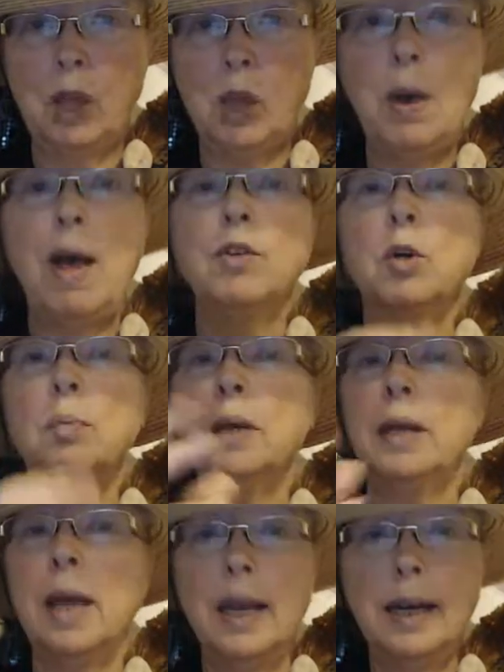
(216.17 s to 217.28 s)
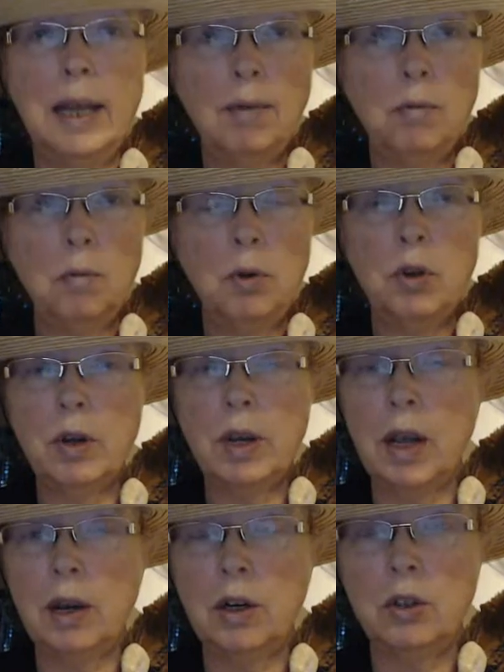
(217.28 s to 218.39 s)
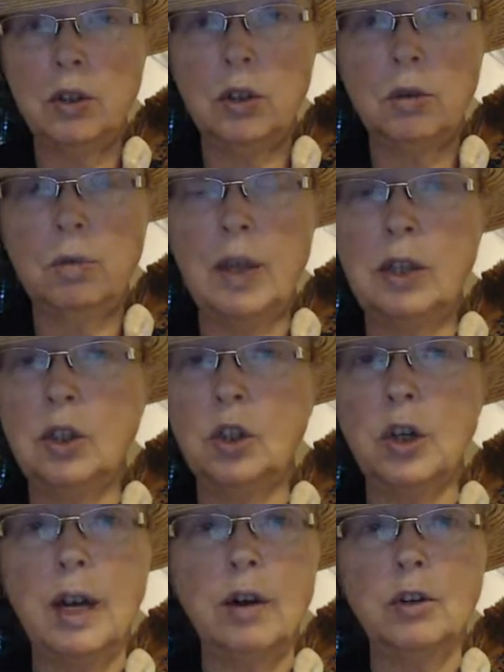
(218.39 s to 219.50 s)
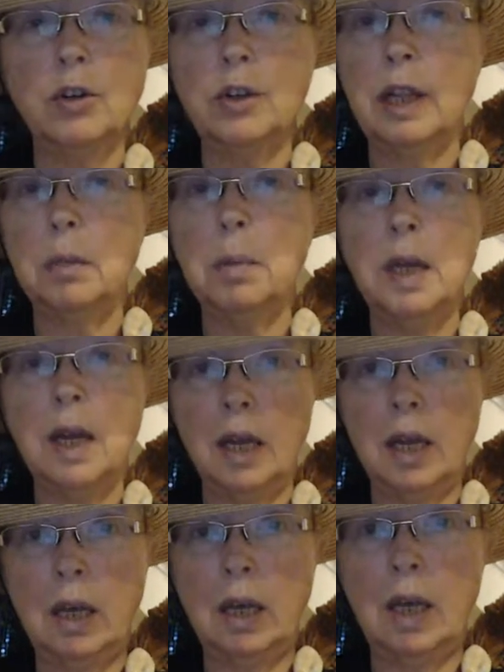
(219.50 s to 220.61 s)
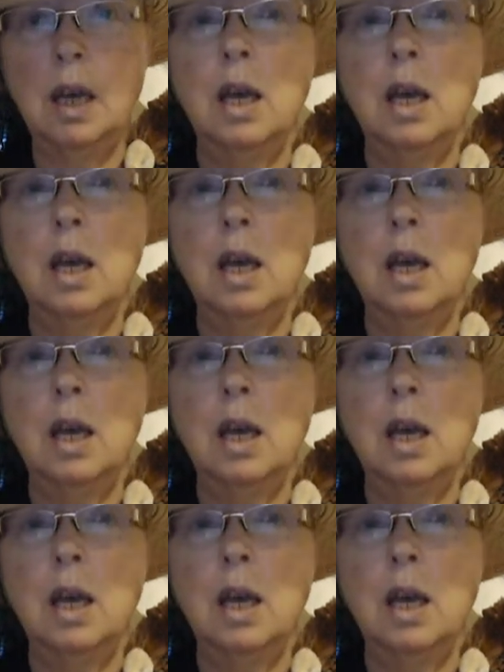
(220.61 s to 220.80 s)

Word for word: You have your beginning with your character, things that your character did at the beginning.